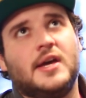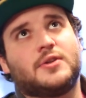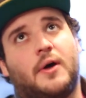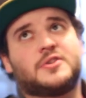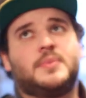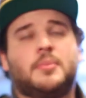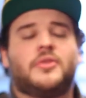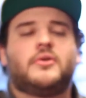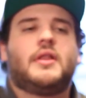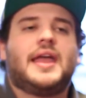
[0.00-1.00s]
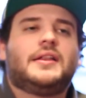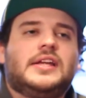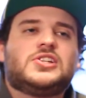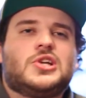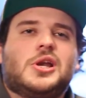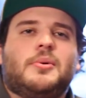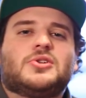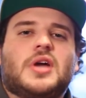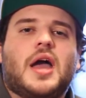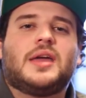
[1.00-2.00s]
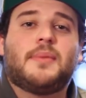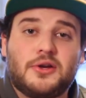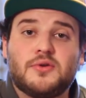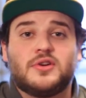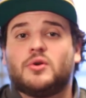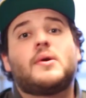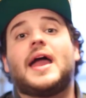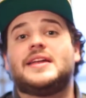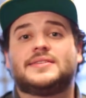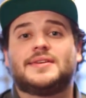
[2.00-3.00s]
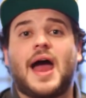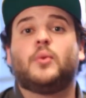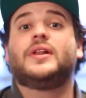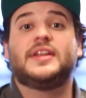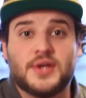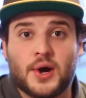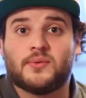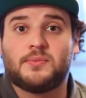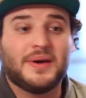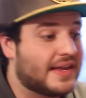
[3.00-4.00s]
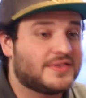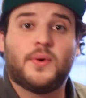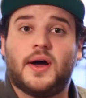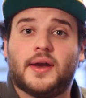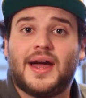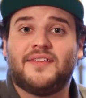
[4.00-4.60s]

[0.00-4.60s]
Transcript: So all those people out there are like, Leech, you don't know what you're talking about. You're right, I really don't. But guess what?